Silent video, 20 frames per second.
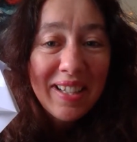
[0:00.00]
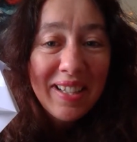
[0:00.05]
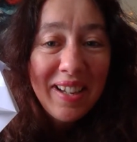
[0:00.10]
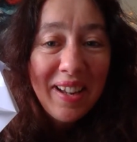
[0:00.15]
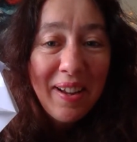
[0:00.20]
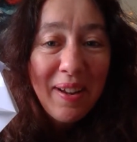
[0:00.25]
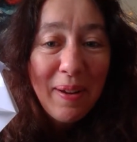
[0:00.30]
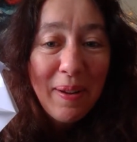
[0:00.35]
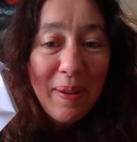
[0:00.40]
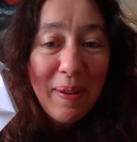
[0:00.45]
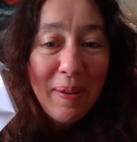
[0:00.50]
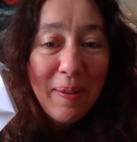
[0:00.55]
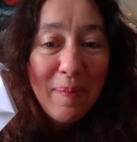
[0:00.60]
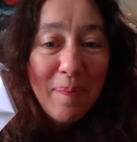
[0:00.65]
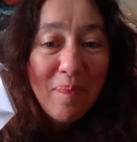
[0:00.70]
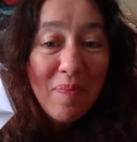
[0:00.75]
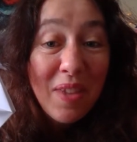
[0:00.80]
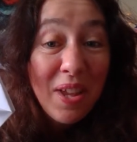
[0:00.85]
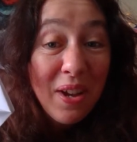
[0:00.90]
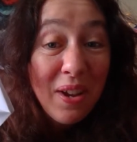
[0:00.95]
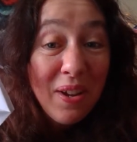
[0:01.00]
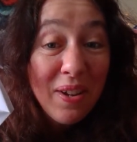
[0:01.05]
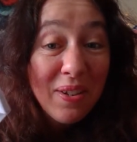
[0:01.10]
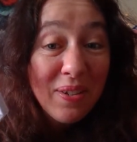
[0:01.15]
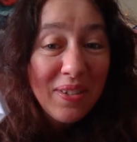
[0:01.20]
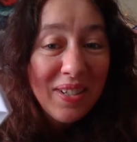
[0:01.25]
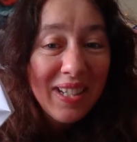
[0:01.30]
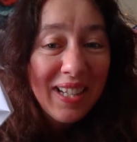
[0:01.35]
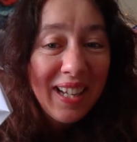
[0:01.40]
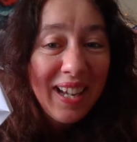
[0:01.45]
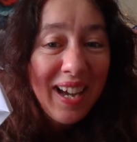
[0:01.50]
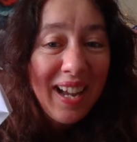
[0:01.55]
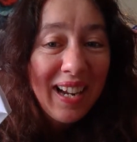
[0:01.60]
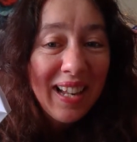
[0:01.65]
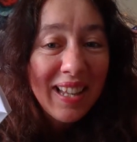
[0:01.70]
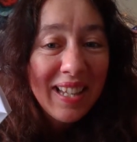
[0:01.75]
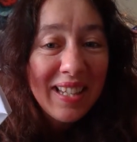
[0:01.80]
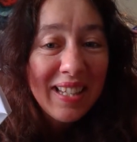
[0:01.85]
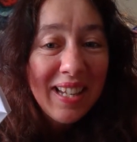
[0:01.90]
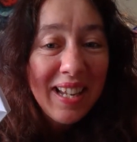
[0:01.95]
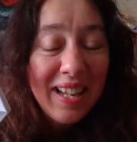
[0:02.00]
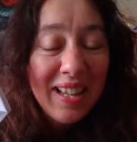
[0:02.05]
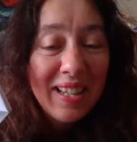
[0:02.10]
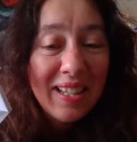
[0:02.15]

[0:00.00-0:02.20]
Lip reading: So you could also colour this in.